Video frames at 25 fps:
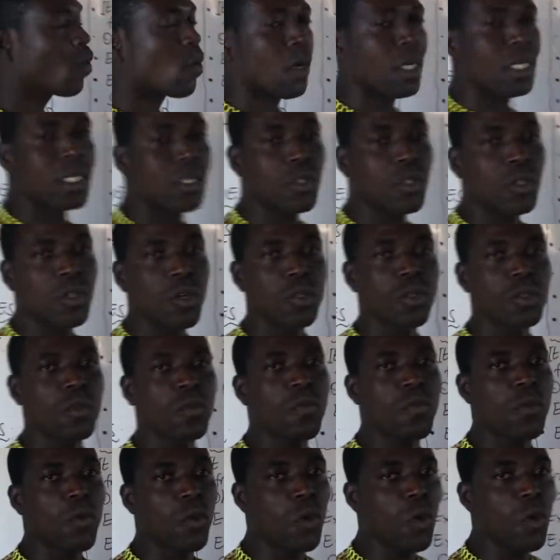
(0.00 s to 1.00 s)
continue to
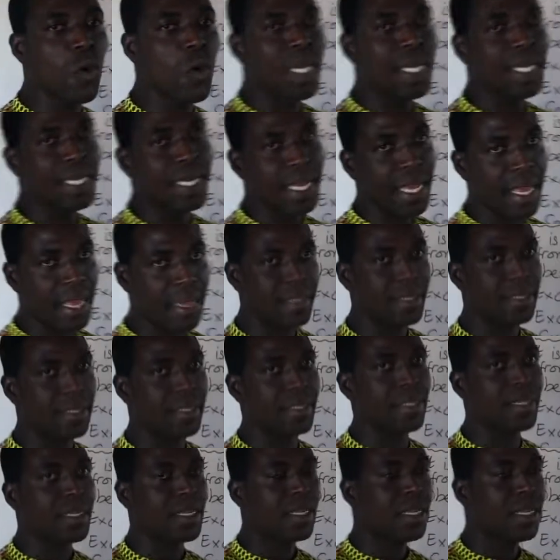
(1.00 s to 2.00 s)
flow in us.
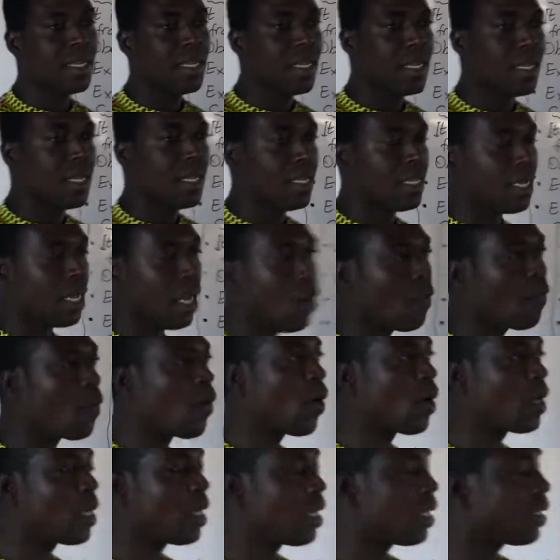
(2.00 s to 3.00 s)
And
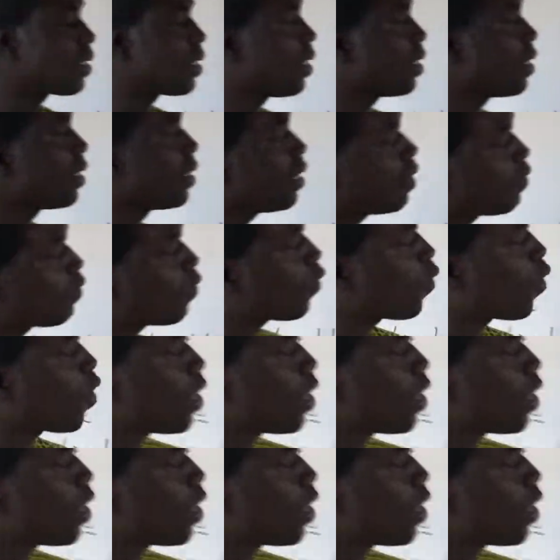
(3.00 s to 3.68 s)
therefore, there's the need for